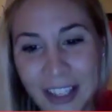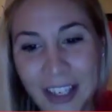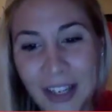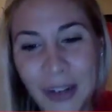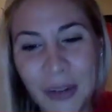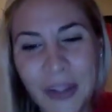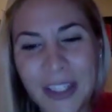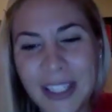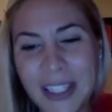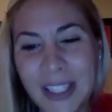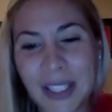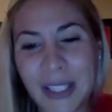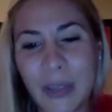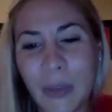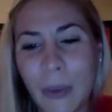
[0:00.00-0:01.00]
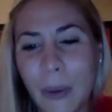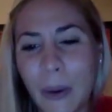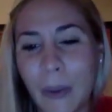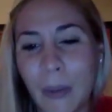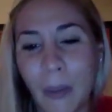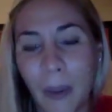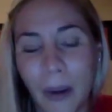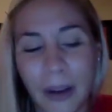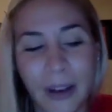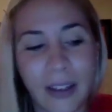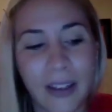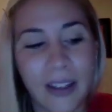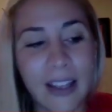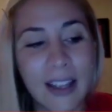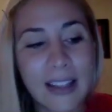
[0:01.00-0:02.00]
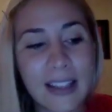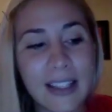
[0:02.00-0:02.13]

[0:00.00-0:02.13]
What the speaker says: You know, this is super important.